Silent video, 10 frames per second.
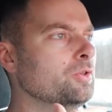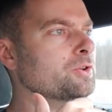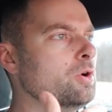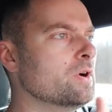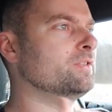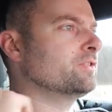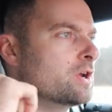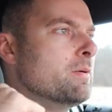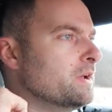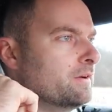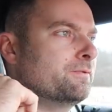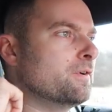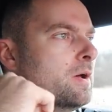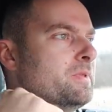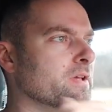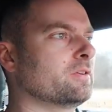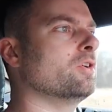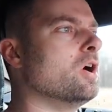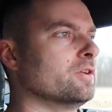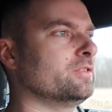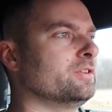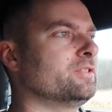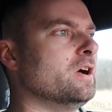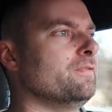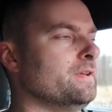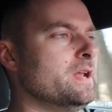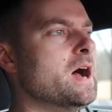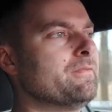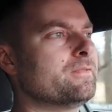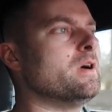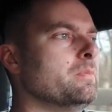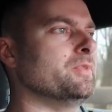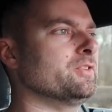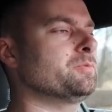the noise is coming from the exhaust itself and not from the